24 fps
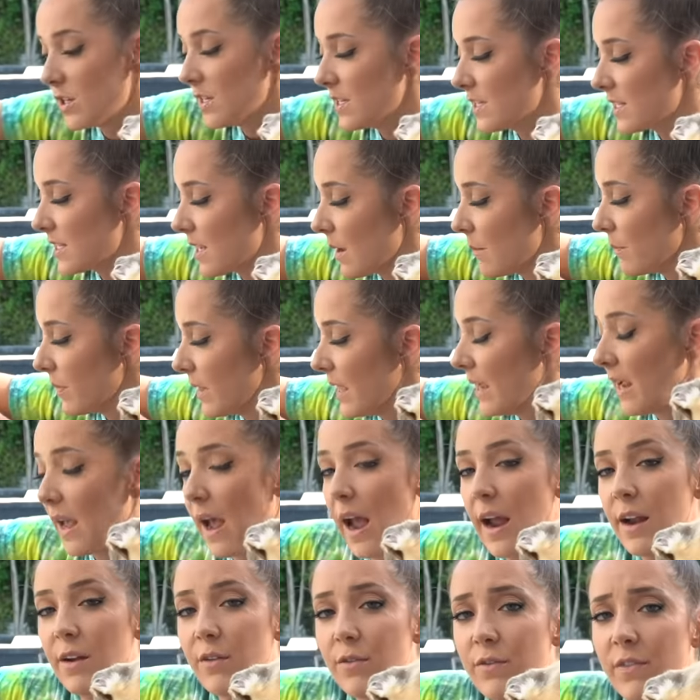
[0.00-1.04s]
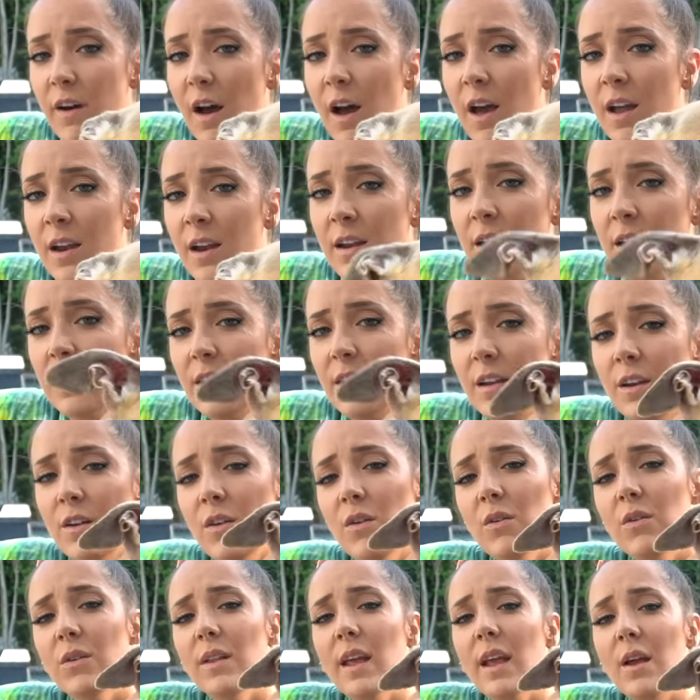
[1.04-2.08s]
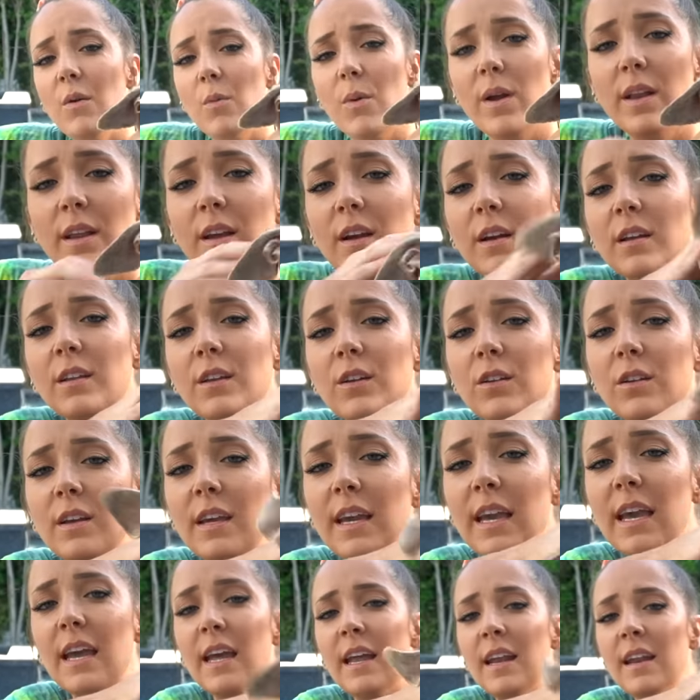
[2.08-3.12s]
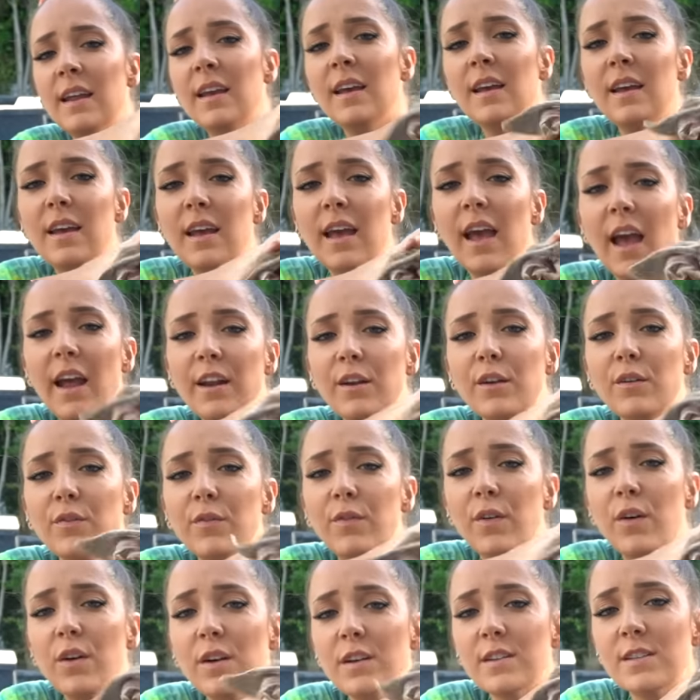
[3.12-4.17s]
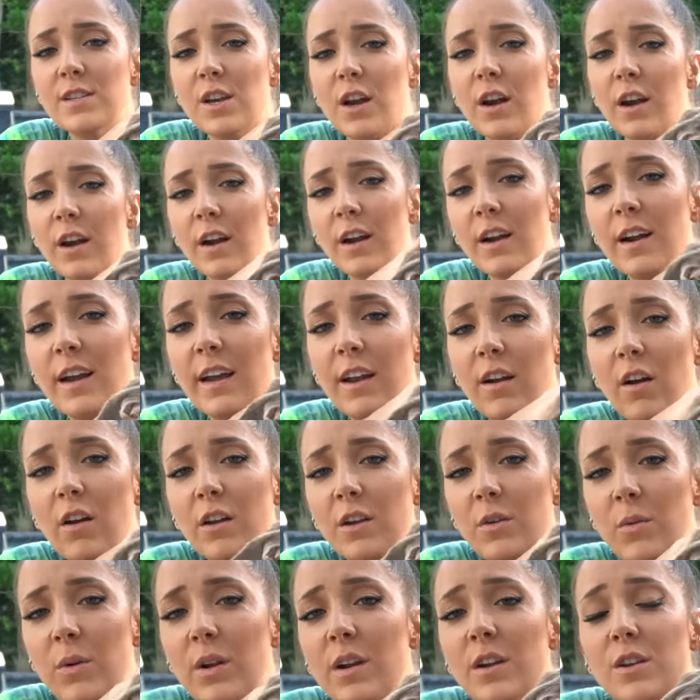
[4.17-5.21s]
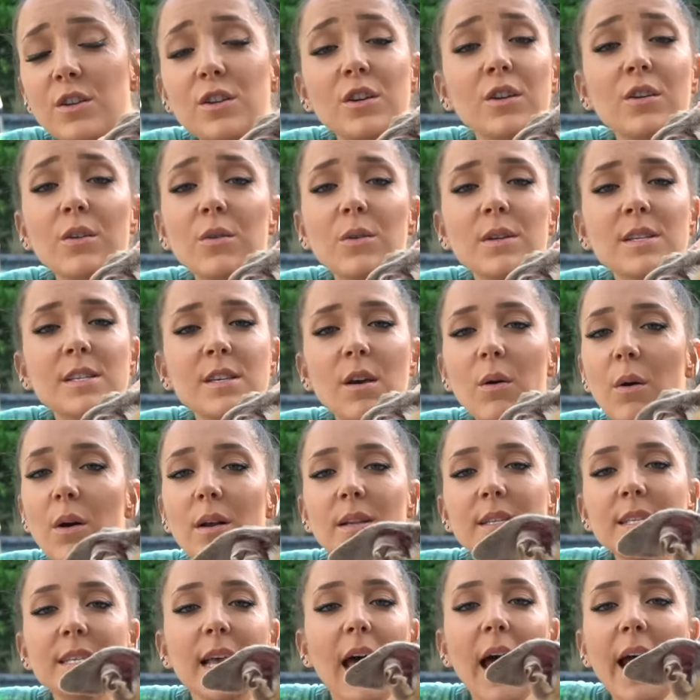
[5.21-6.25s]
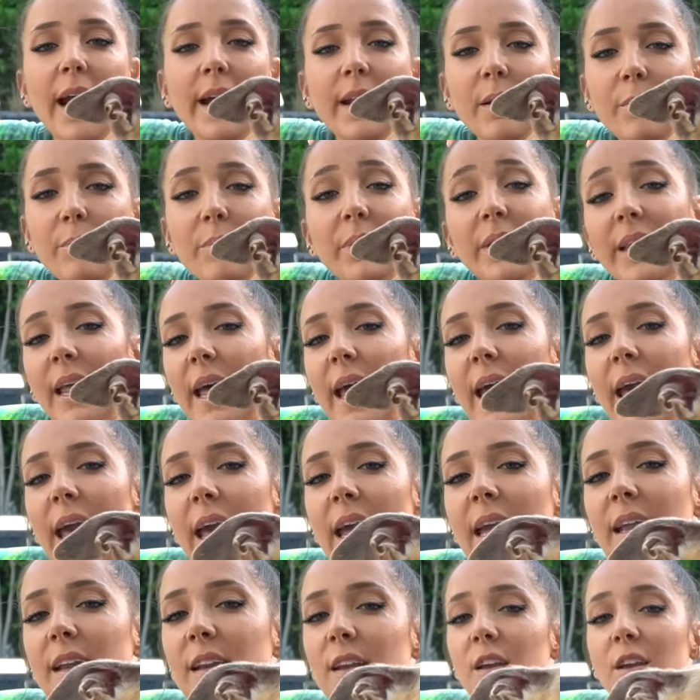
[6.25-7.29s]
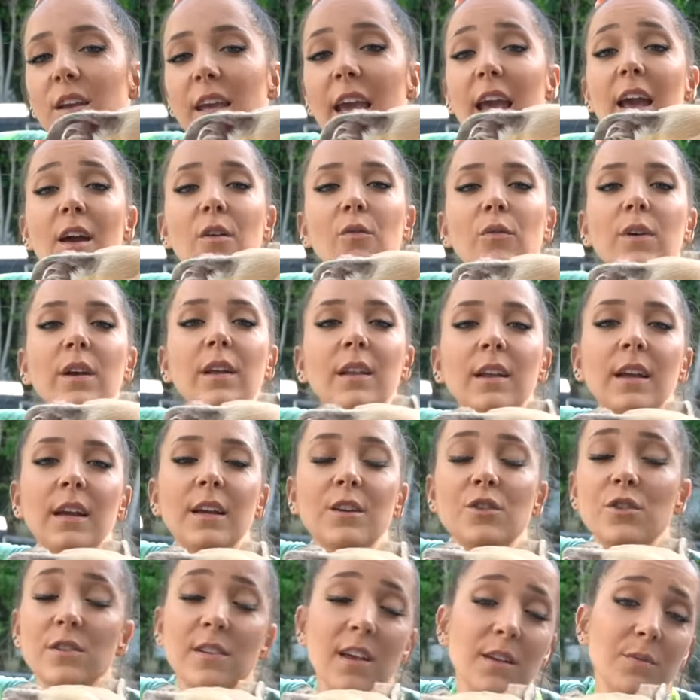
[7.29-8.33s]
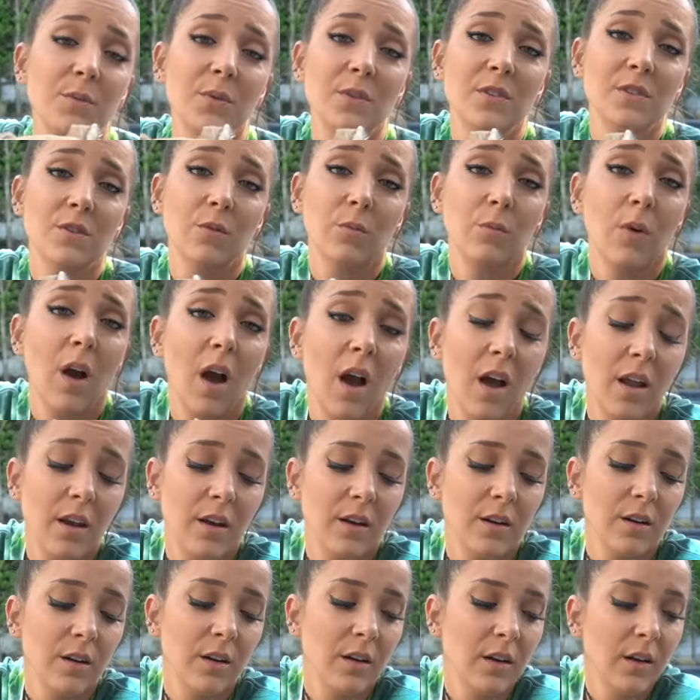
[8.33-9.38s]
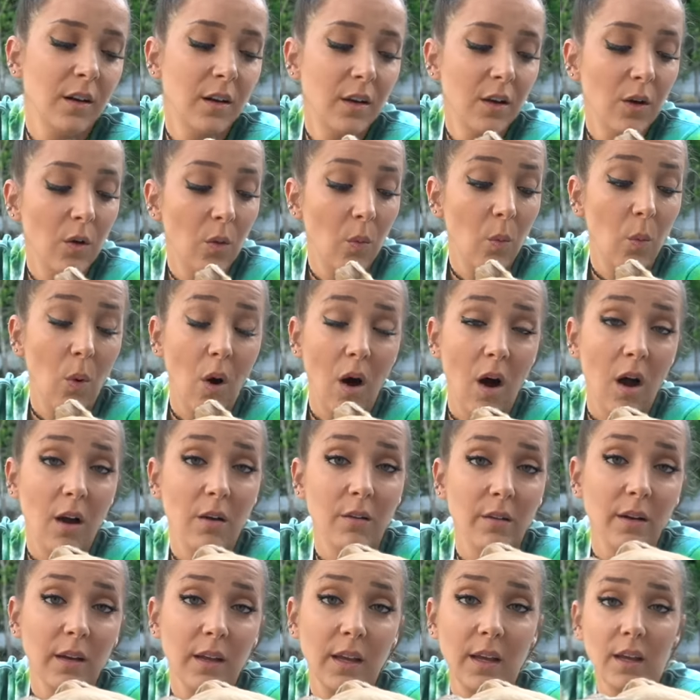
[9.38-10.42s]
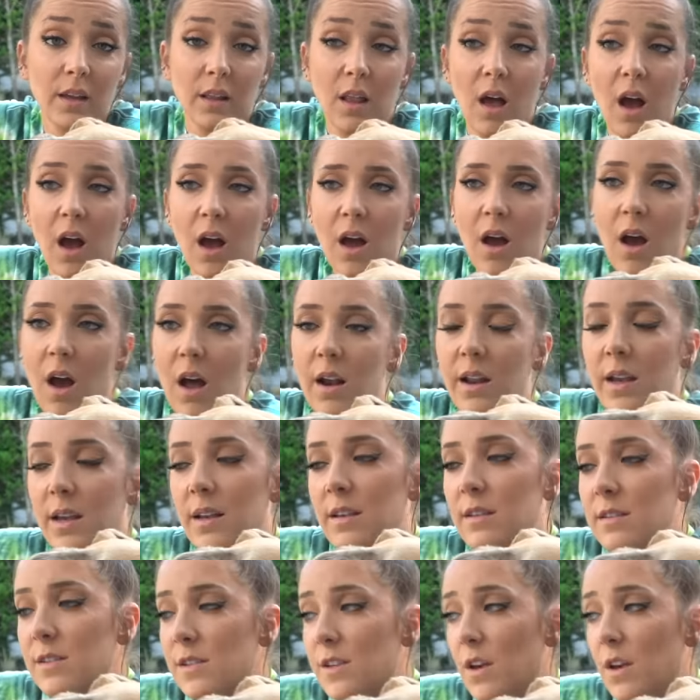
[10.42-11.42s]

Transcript: just something kind of fun. You know, like when you're a little kid and your foot is hurt and all you want to do is go outside and play and you can't really she's not supposed to run or walk really a lot on it.